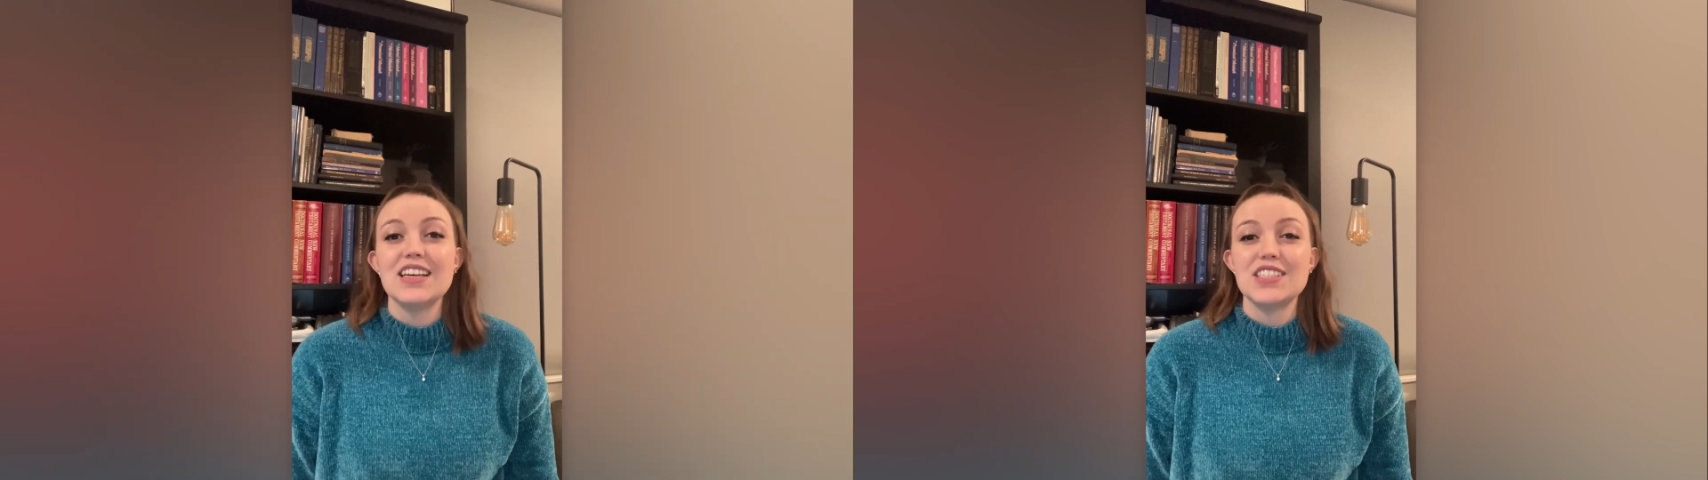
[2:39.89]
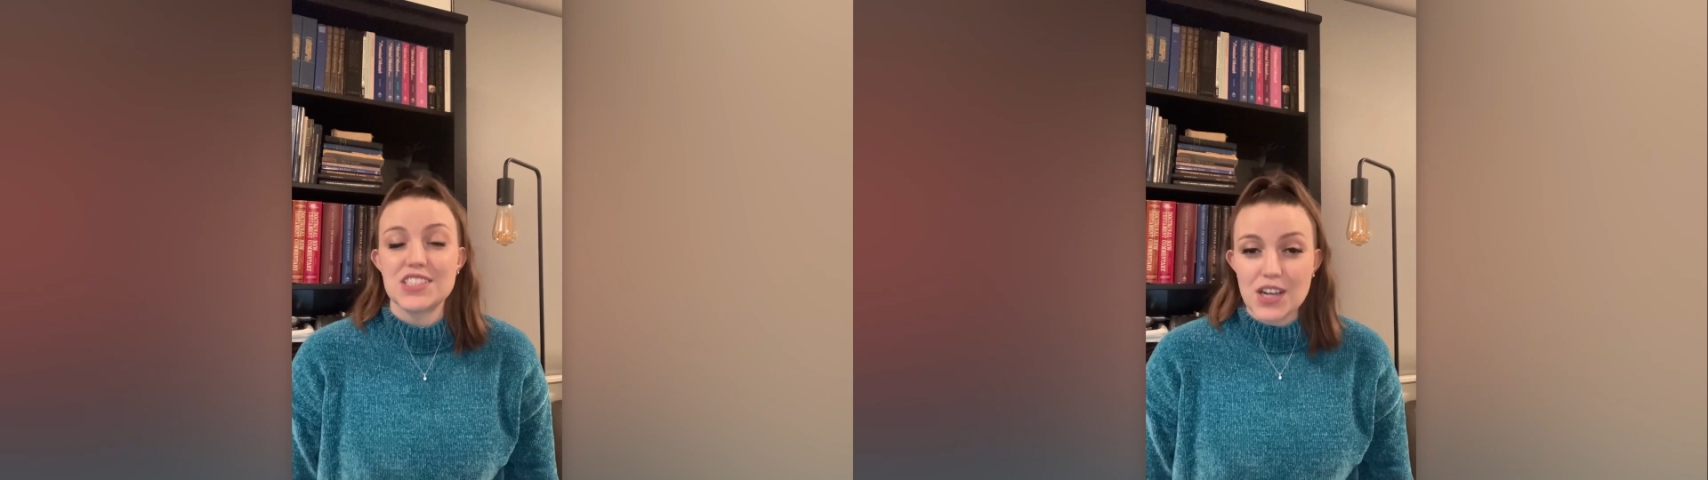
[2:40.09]

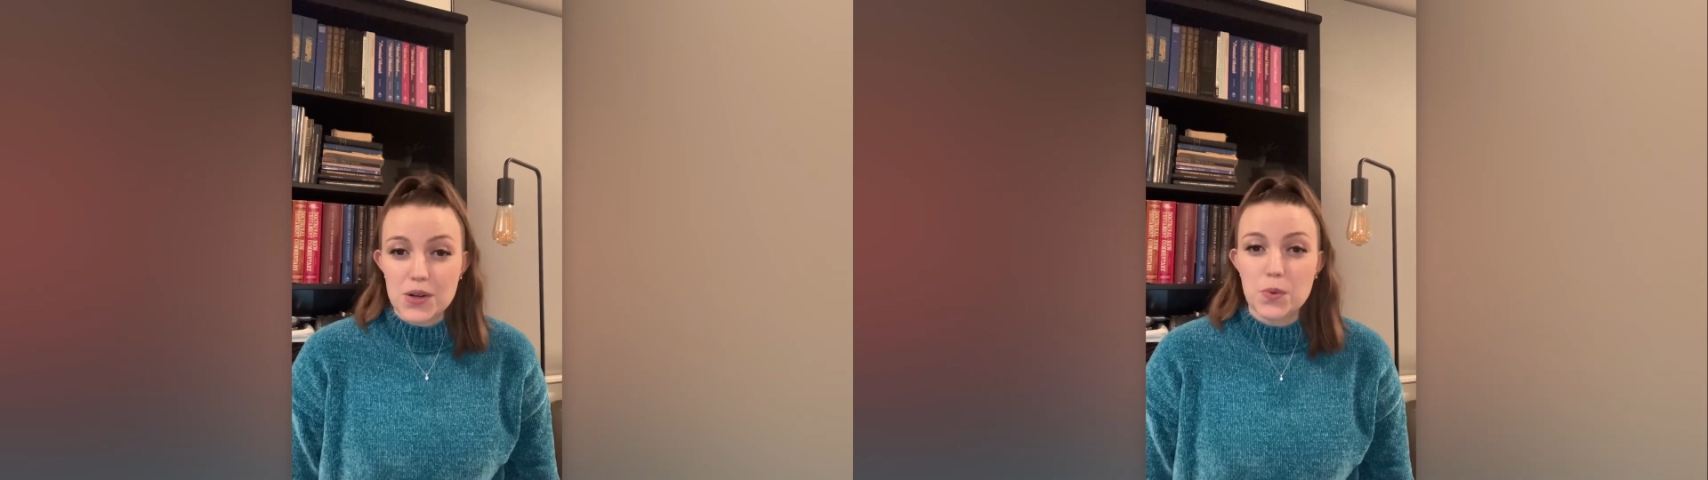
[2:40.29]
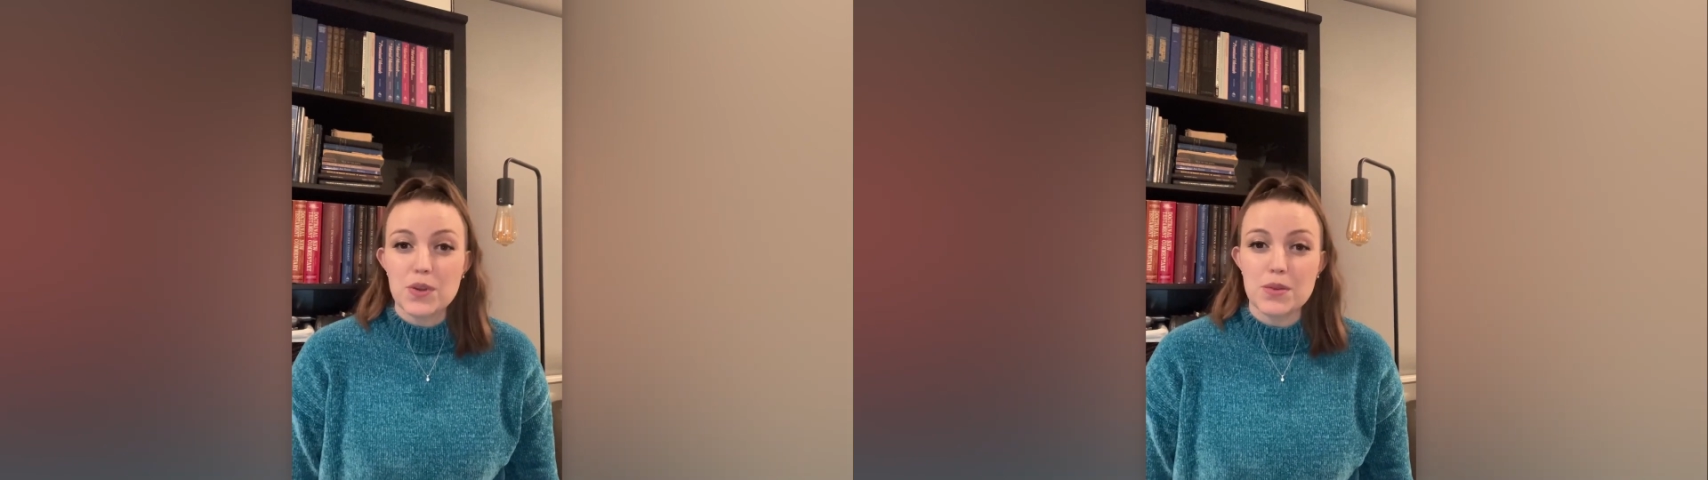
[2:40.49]

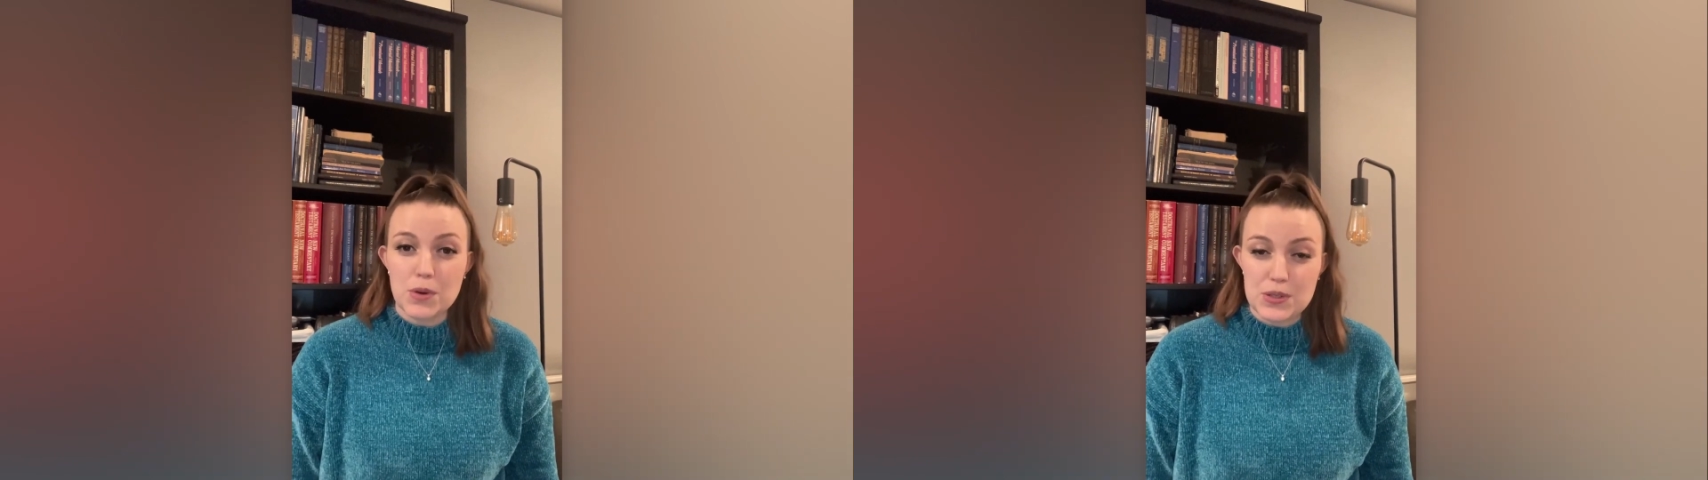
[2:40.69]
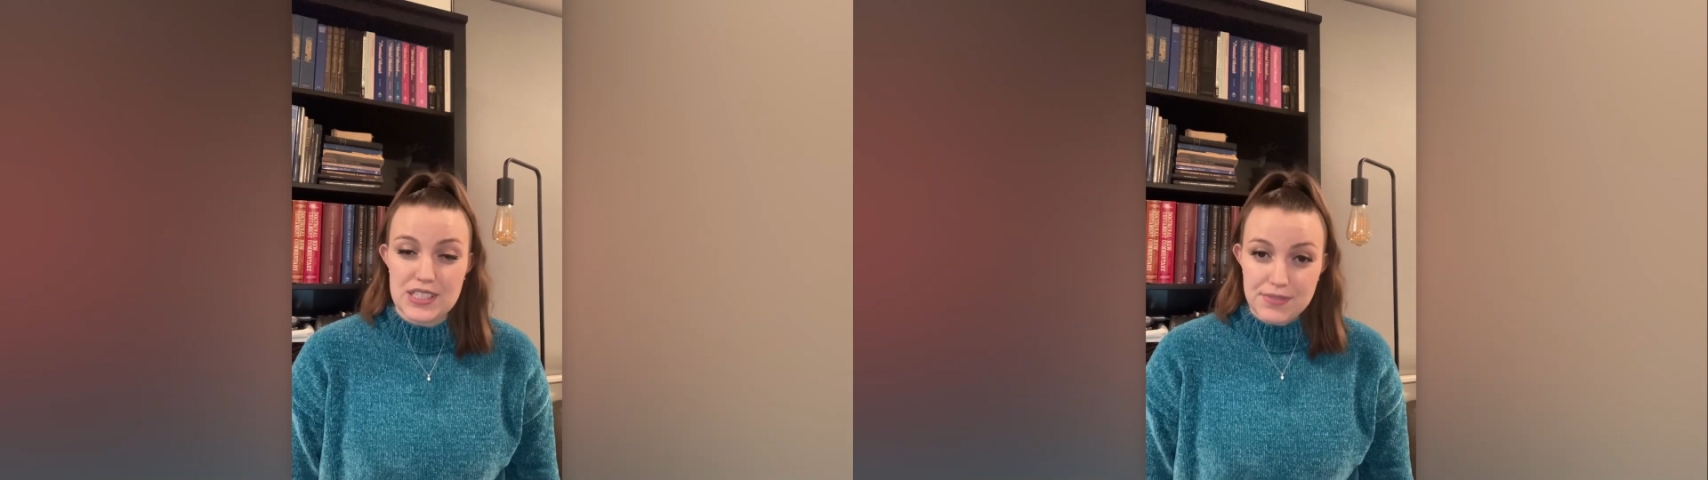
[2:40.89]
start with the
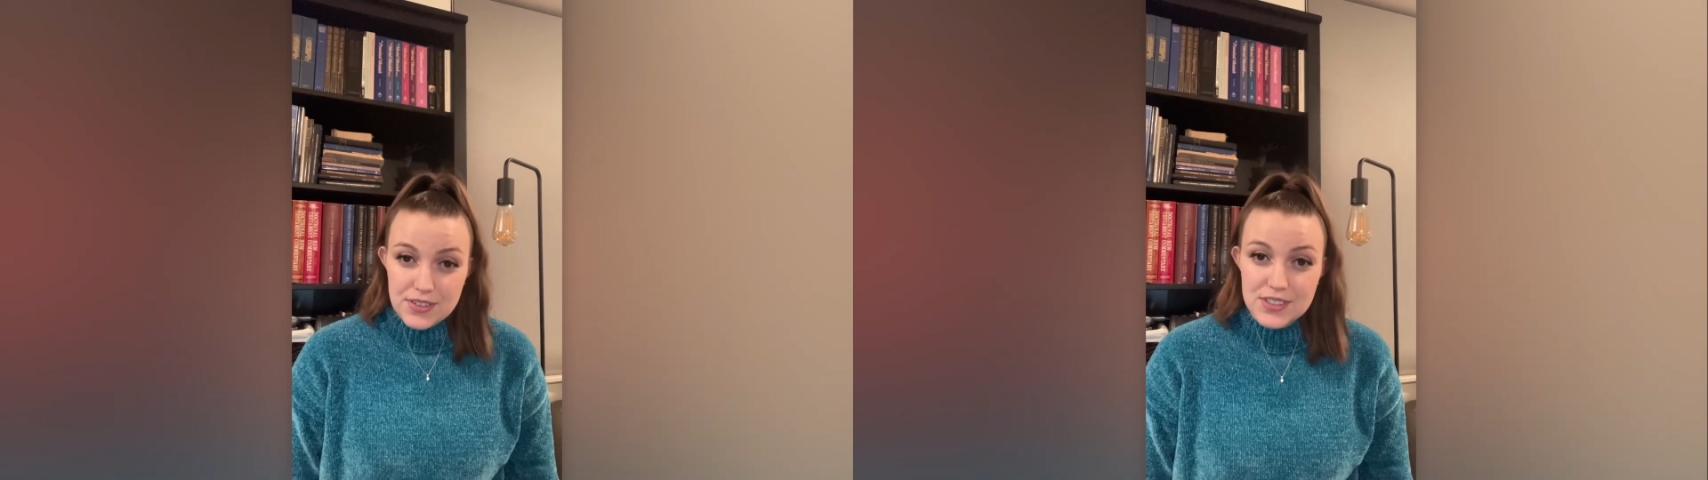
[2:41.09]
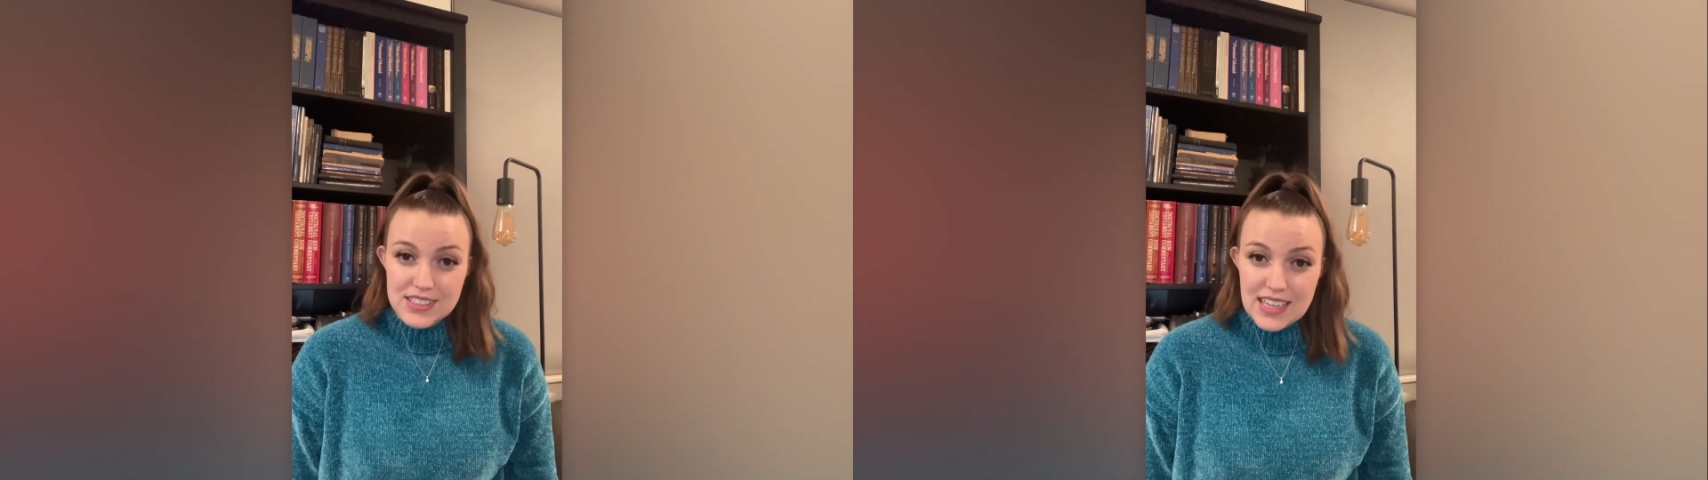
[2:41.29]
most difficult